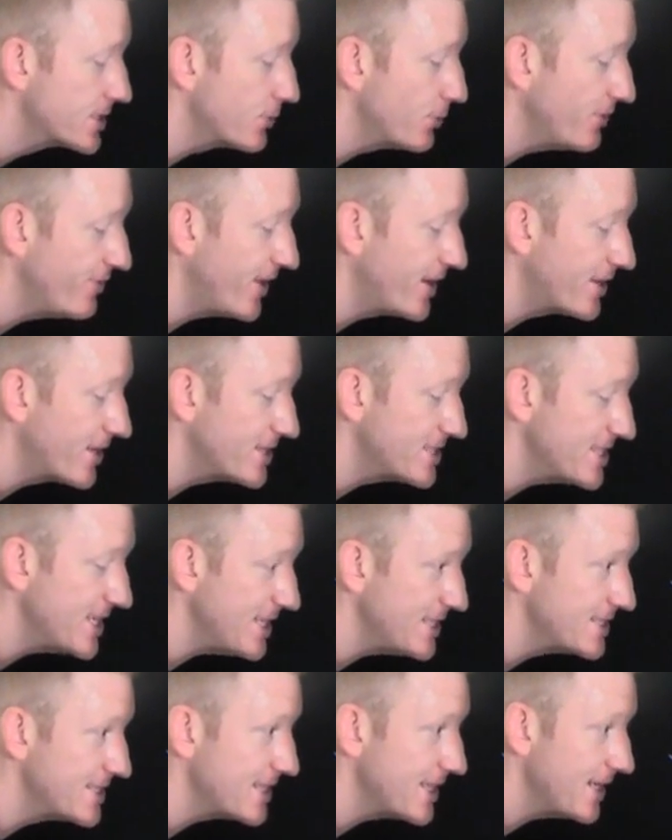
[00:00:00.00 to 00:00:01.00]
So we found our
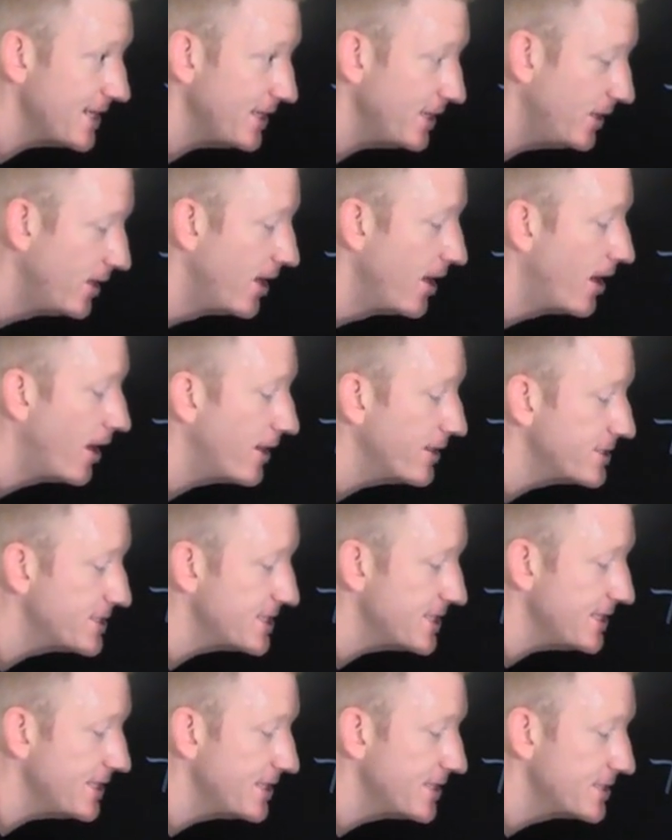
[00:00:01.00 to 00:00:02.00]
c, see? Our
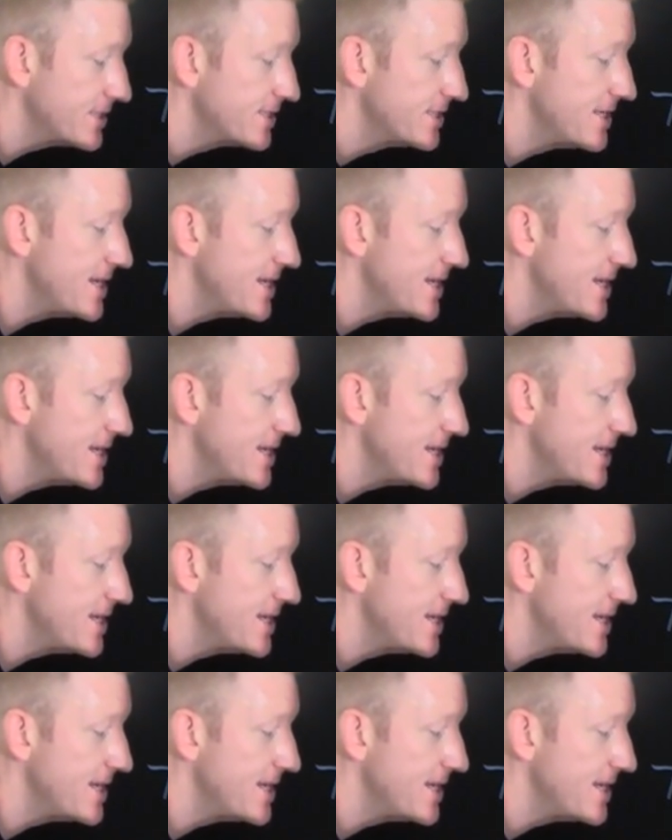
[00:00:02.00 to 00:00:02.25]
c is